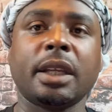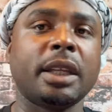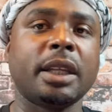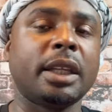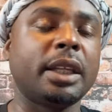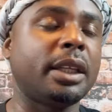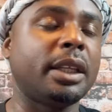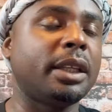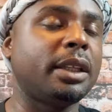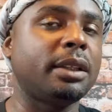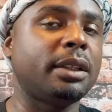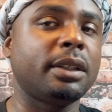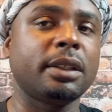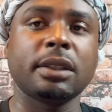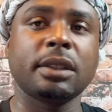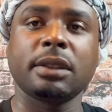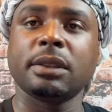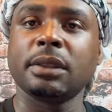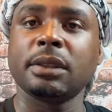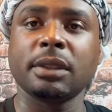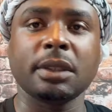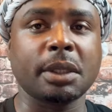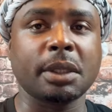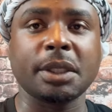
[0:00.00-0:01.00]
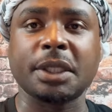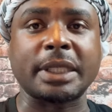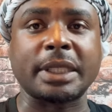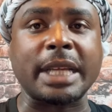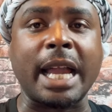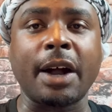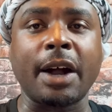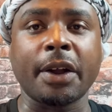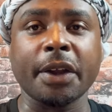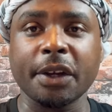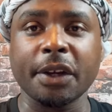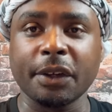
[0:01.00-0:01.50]
He he just
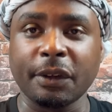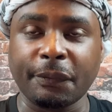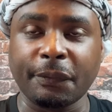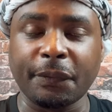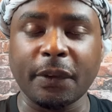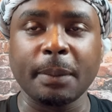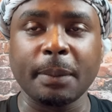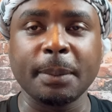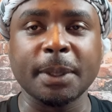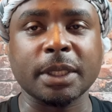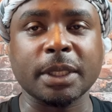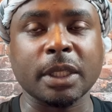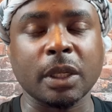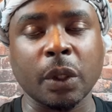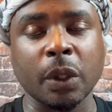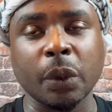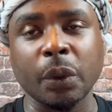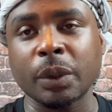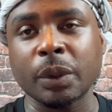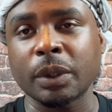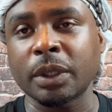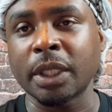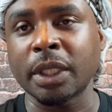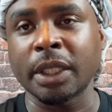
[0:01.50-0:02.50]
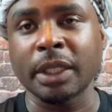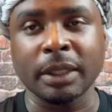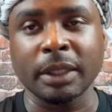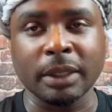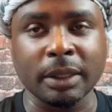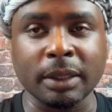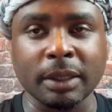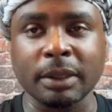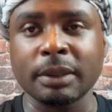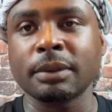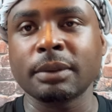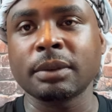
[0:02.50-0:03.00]
out here, you feel me? So
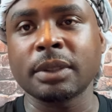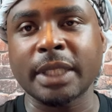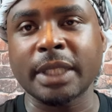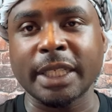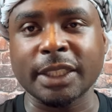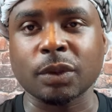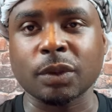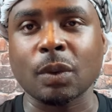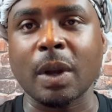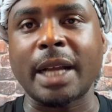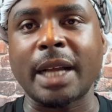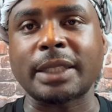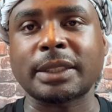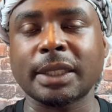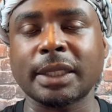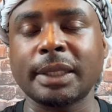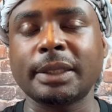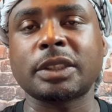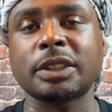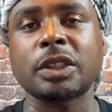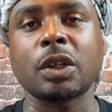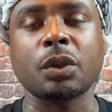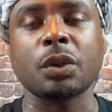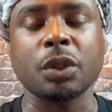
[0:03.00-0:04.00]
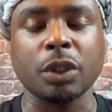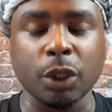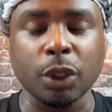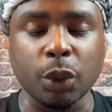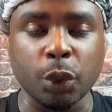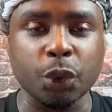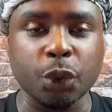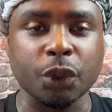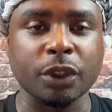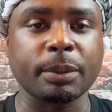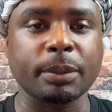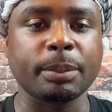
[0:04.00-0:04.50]
that's why I seem so
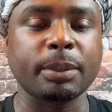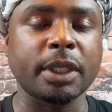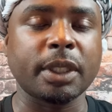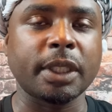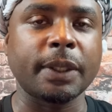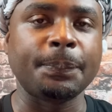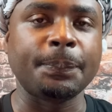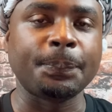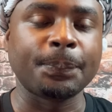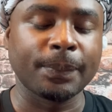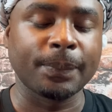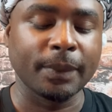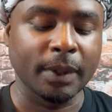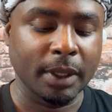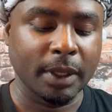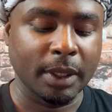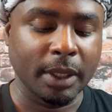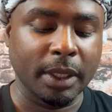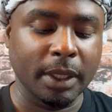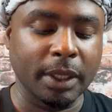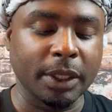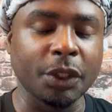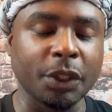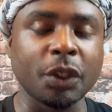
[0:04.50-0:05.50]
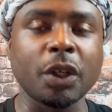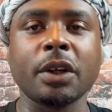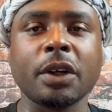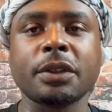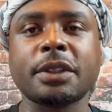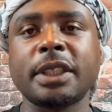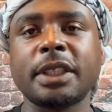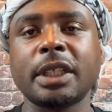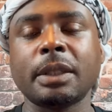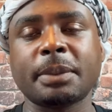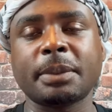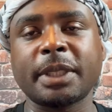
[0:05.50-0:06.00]
delusional. But you gonna
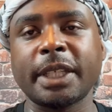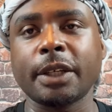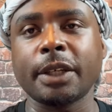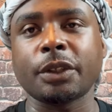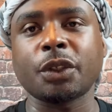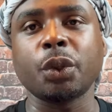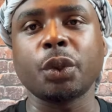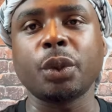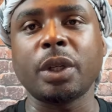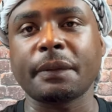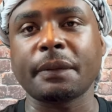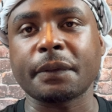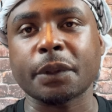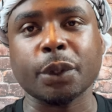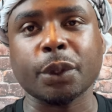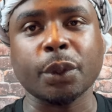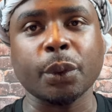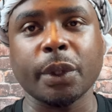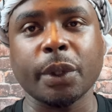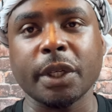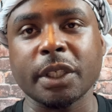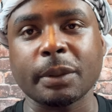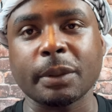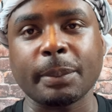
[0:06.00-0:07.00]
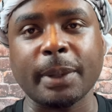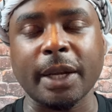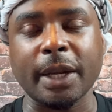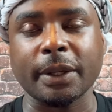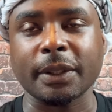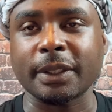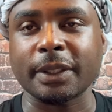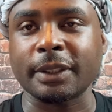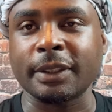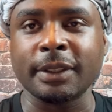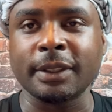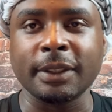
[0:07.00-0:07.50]
see him tell two different stories
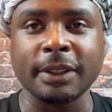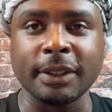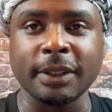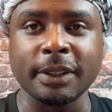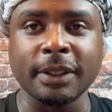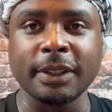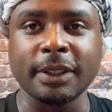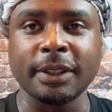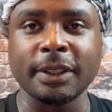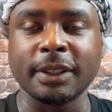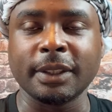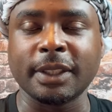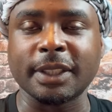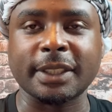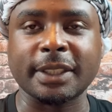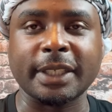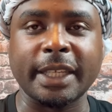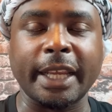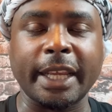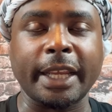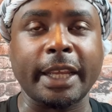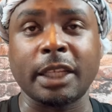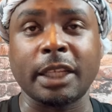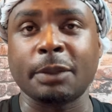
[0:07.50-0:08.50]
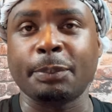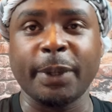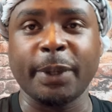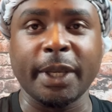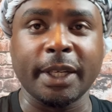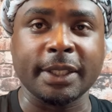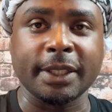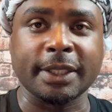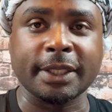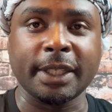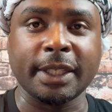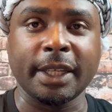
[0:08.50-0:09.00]
about the skit, it
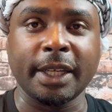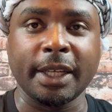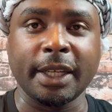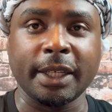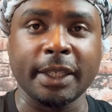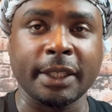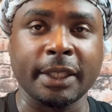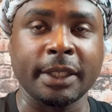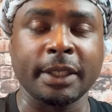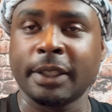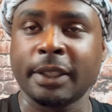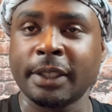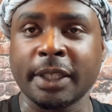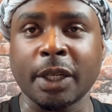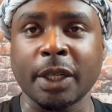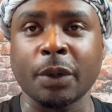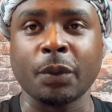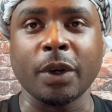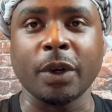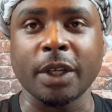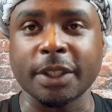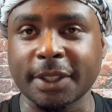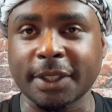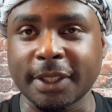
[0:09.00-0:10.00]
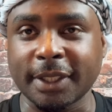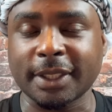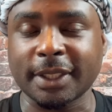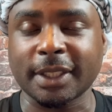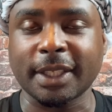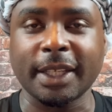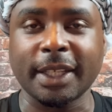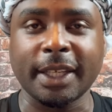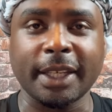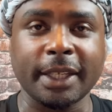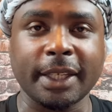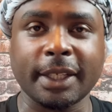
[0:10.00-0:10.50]
being a skit, then it wasn't a
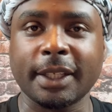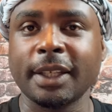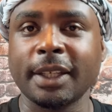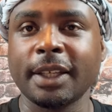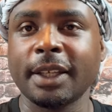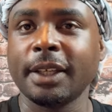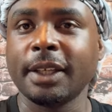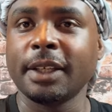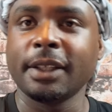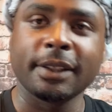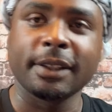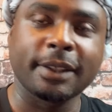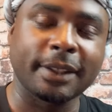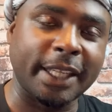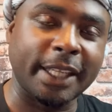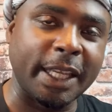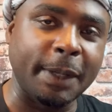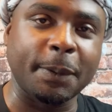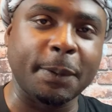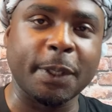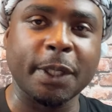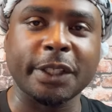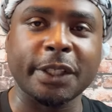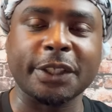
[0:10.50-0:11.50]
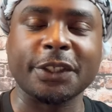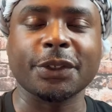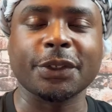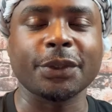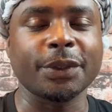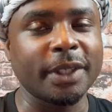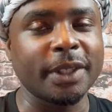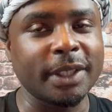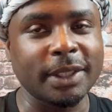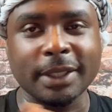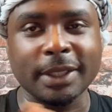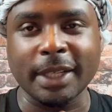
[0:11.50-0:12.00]
skit, keep it in the
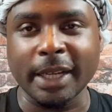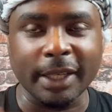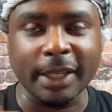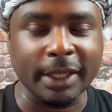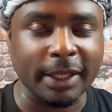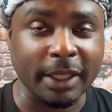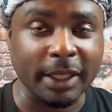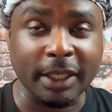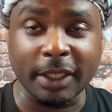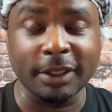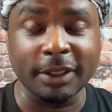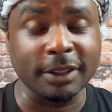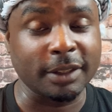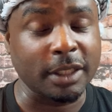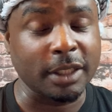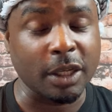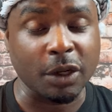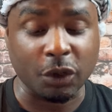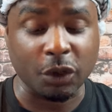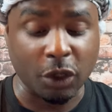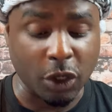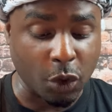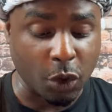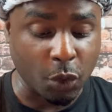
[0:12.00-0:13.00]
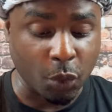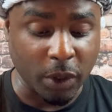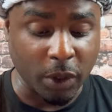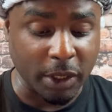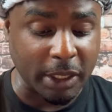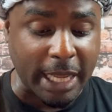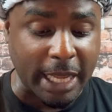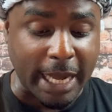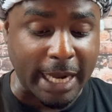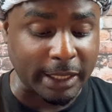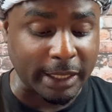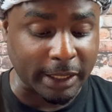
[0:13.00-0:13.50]
streets. Like he just don't know what
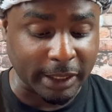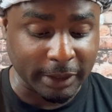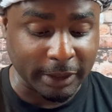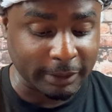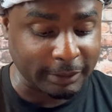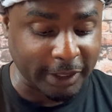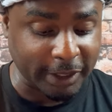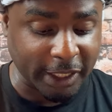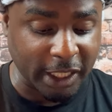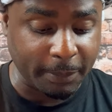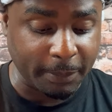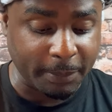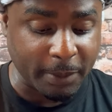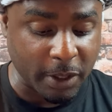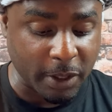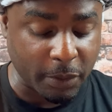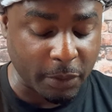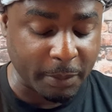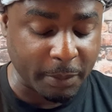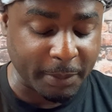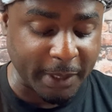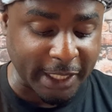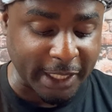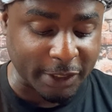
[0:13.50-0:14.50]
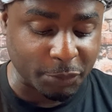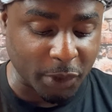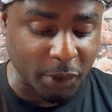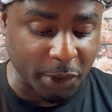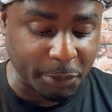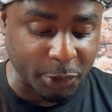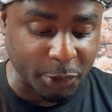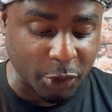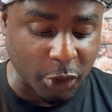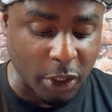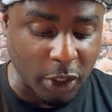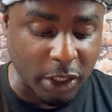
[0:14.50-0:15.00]
lie to keep up with. But that's what he
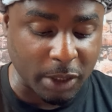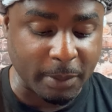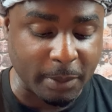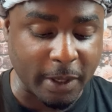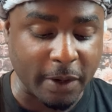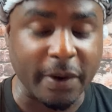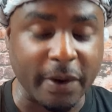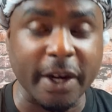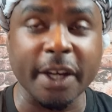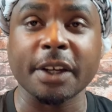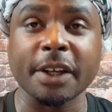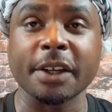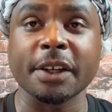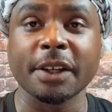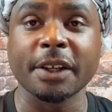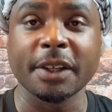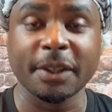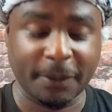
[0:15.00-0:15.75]
was talking about right he here.